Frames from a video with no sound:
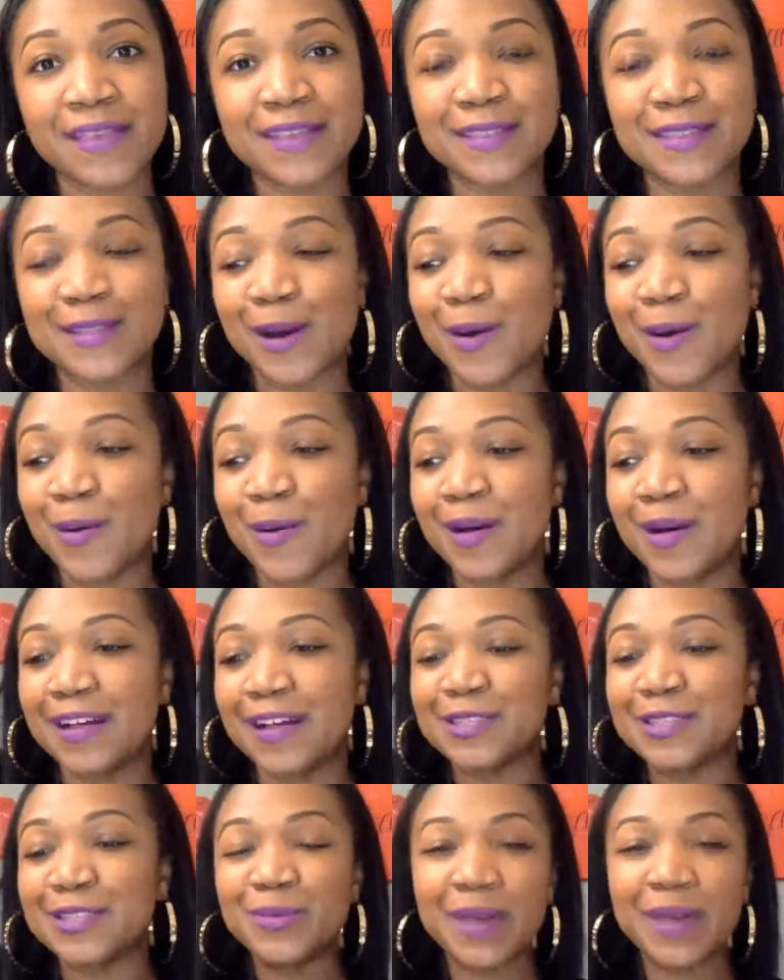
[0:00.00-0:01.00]
So,
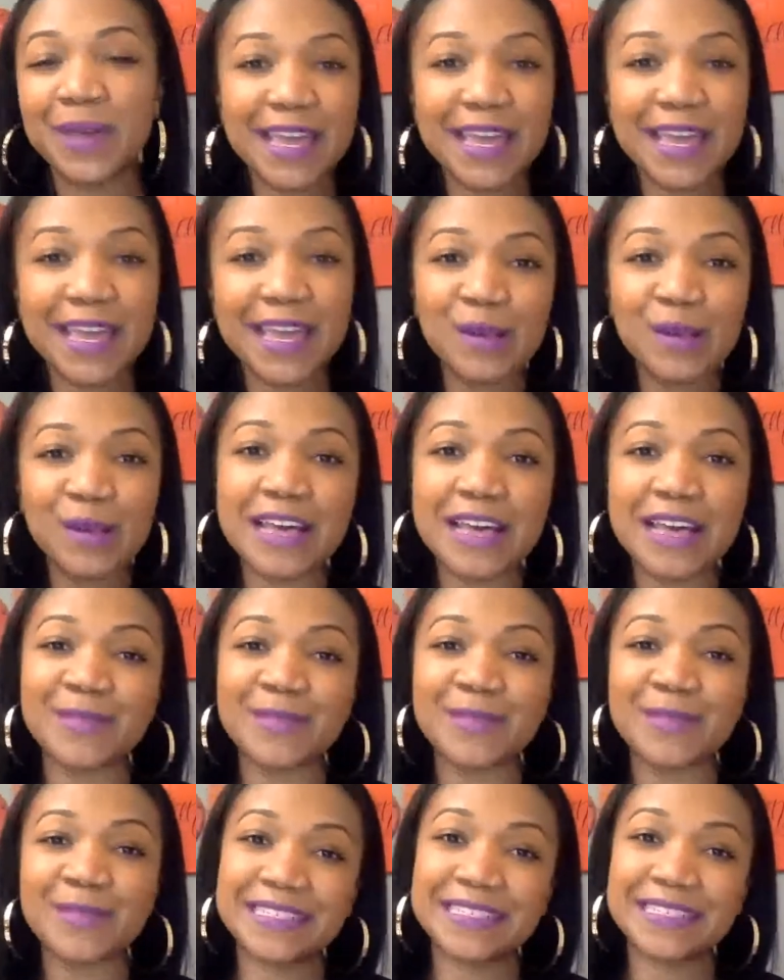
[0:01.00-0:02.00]
two egos have to
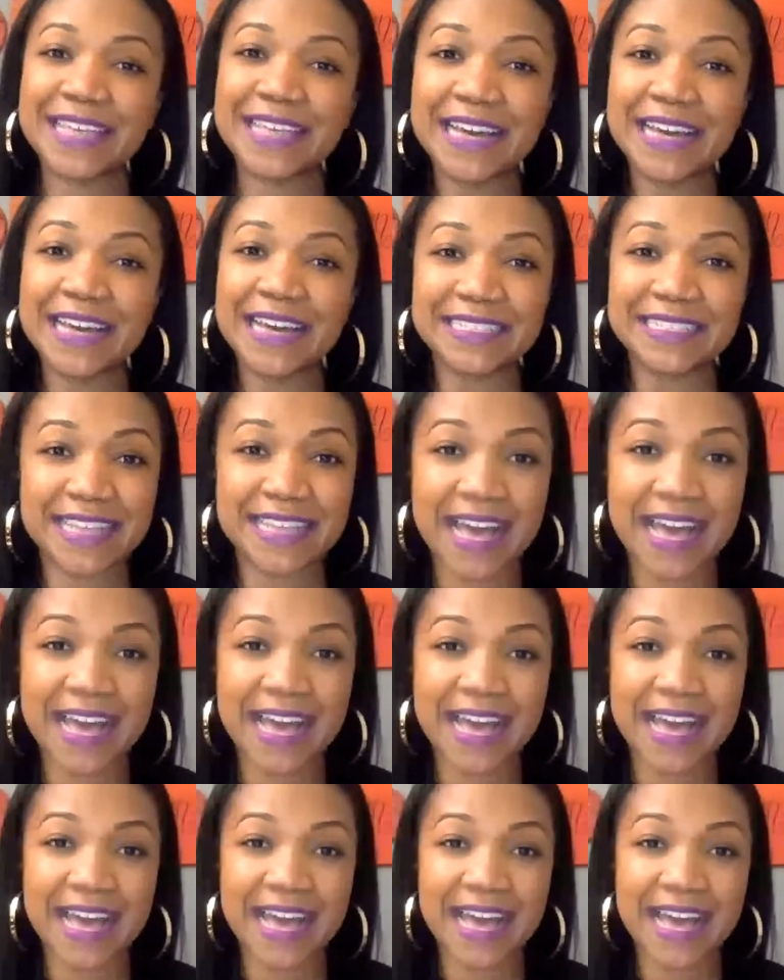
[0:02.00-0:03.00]
be set
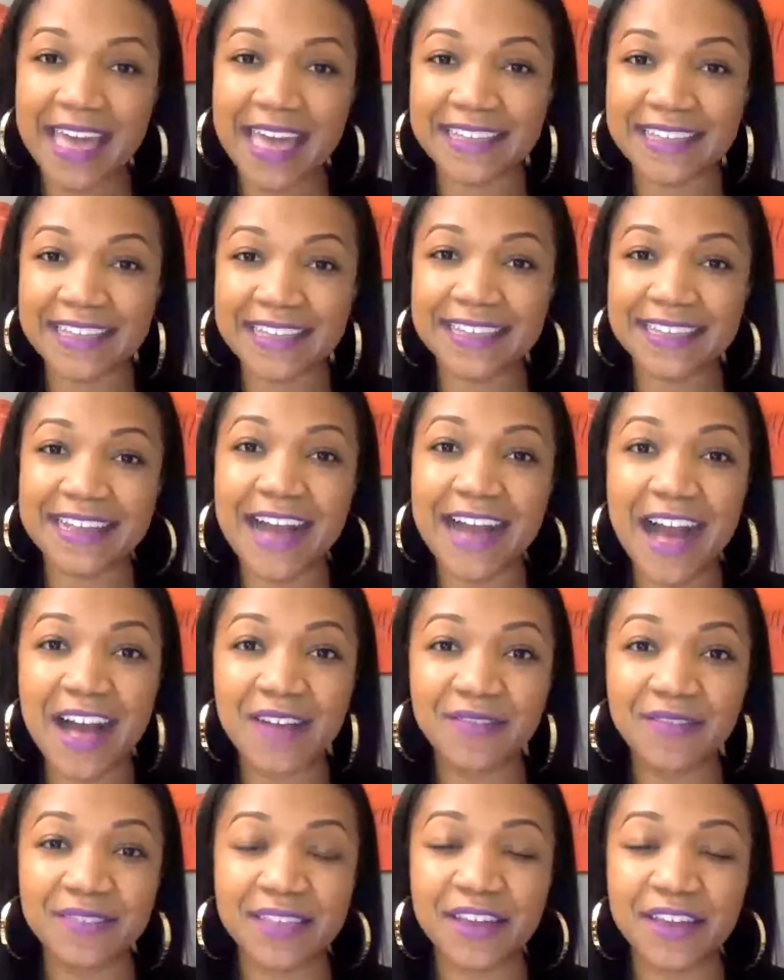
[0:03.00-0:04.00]
aside in handling
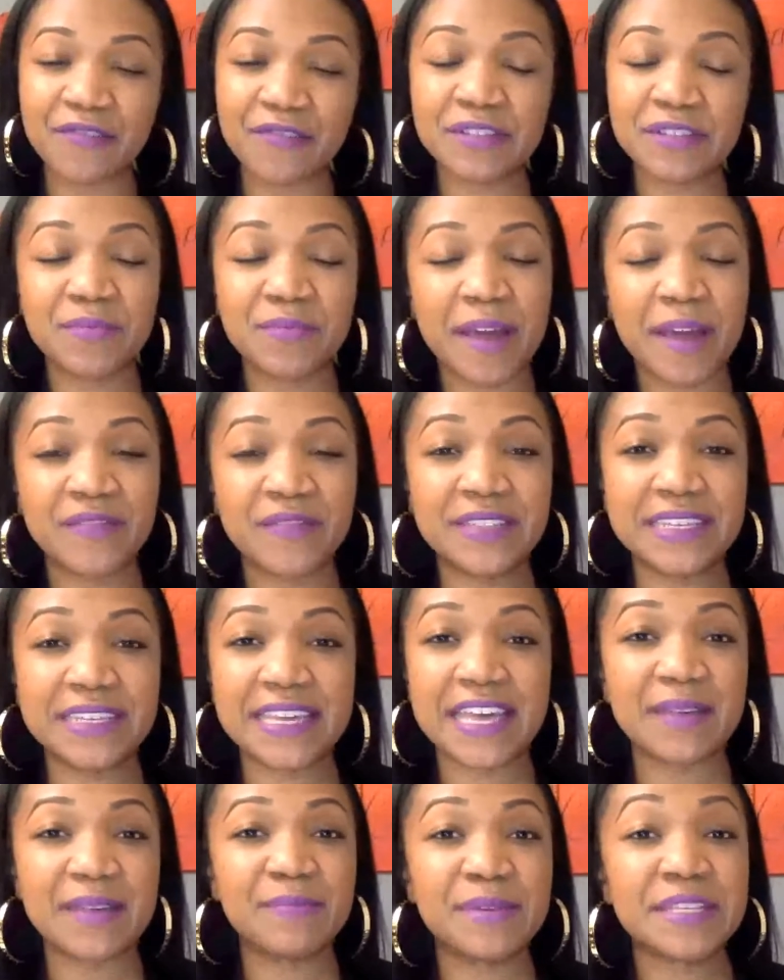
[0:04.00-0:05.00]
conflict
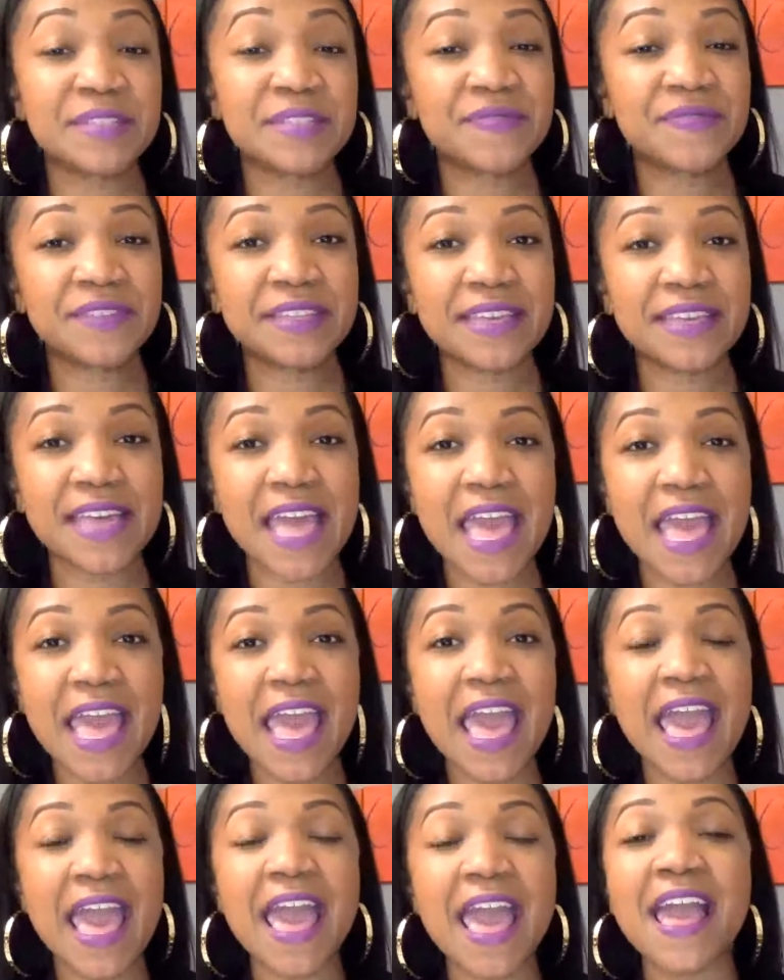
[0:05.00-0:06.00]
respectfully and peacefully,
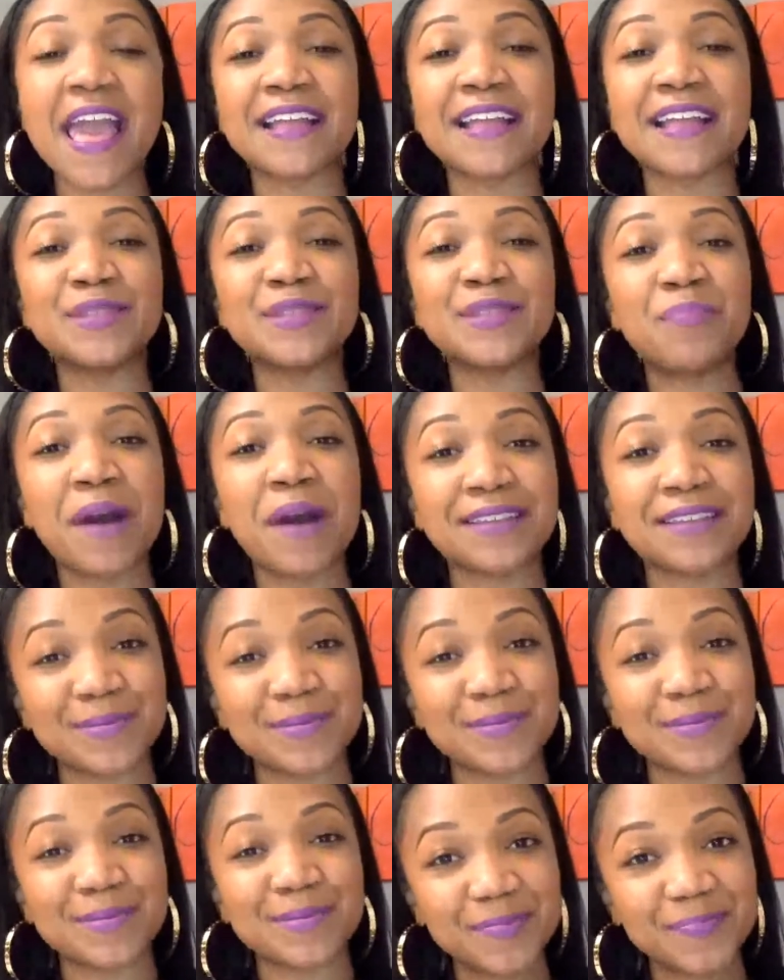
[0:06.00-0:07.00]
and it's
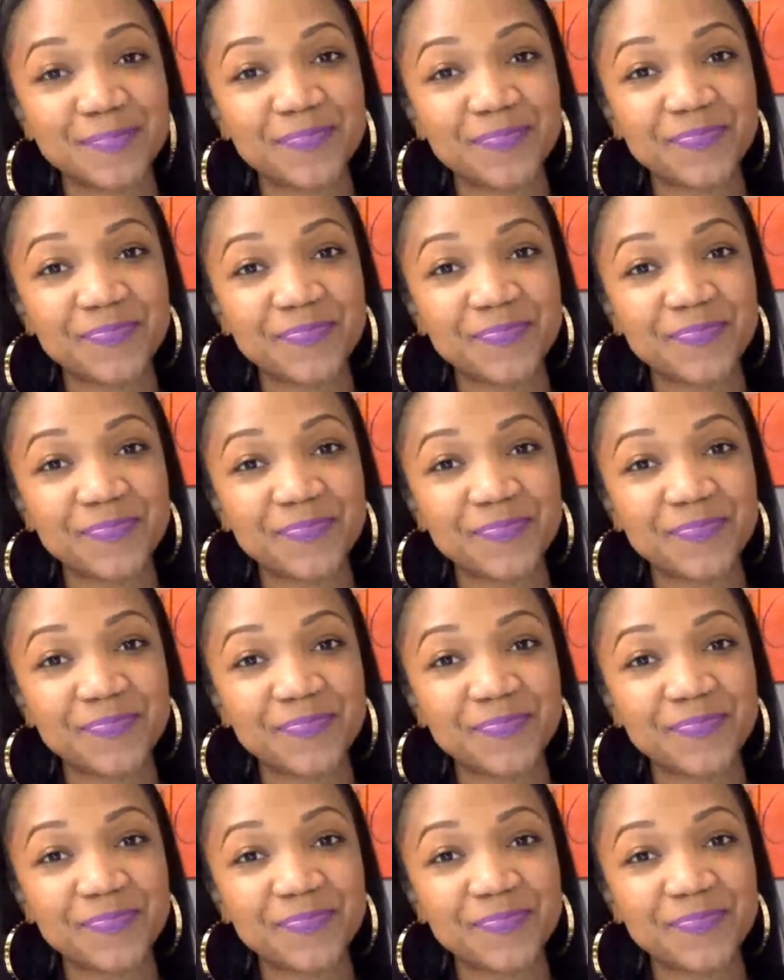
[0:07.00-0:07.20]
possible.